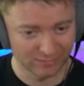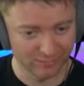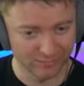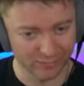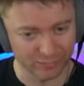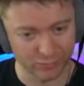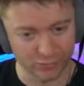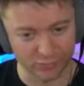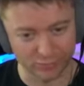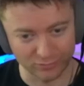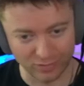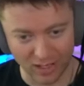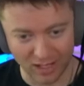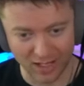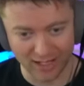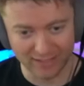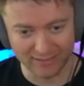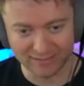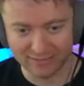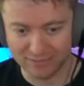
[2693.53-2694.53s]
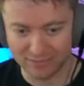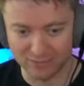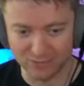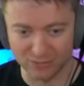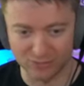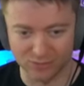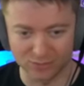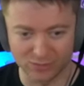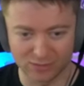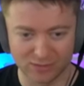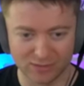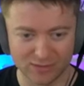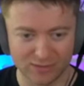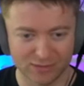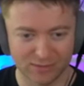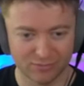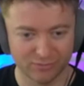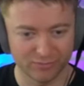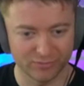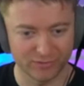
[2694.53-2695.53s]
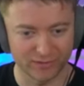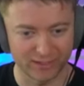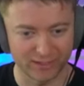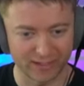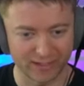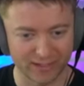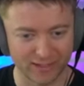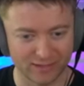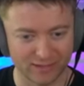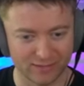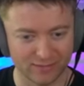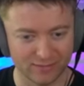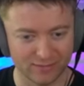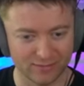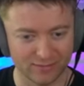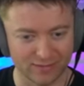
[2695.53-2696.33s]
to try to play